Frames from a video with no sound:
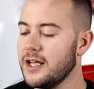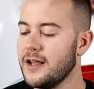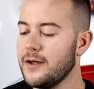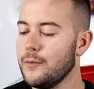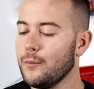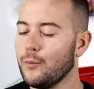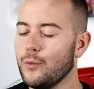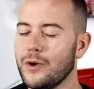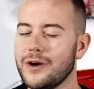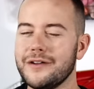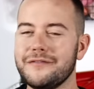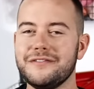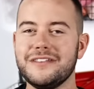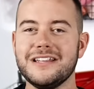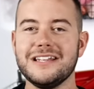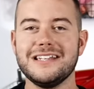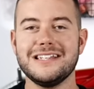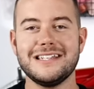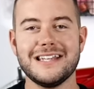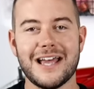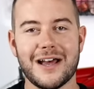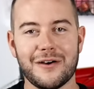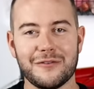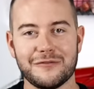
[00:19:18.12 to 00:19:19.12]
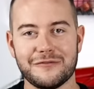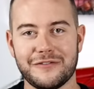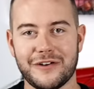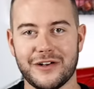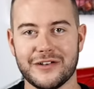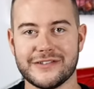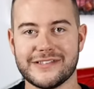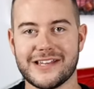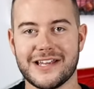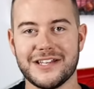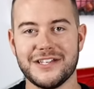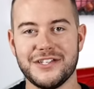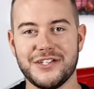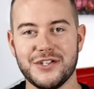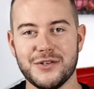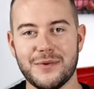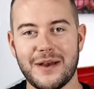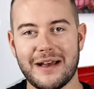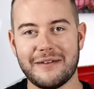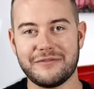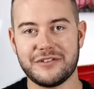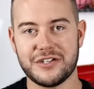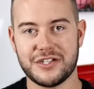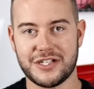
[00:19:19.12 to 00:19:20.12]
One of the downfalls I do
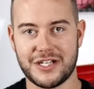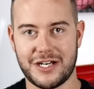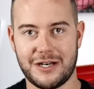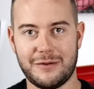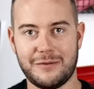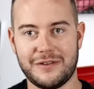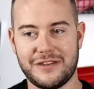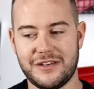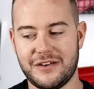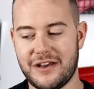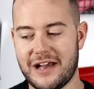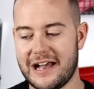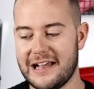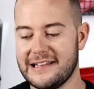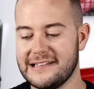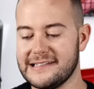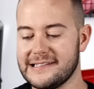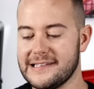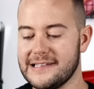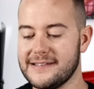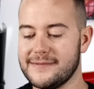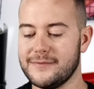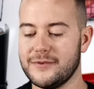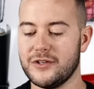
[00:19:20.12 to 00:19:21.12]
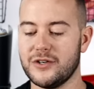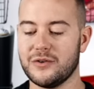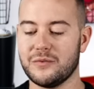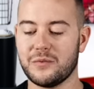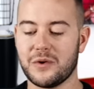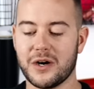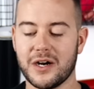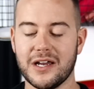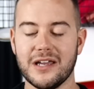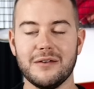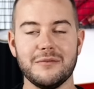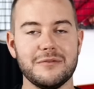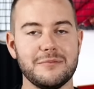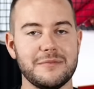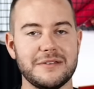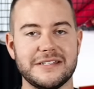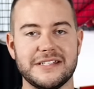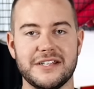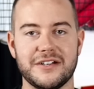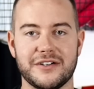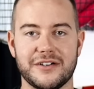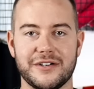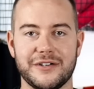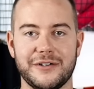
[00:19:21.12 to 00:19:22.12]
have to share with you guys is when you're working with
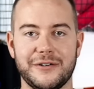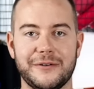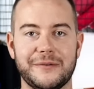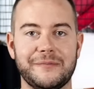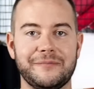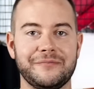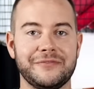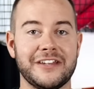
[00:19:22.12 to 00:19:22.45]
material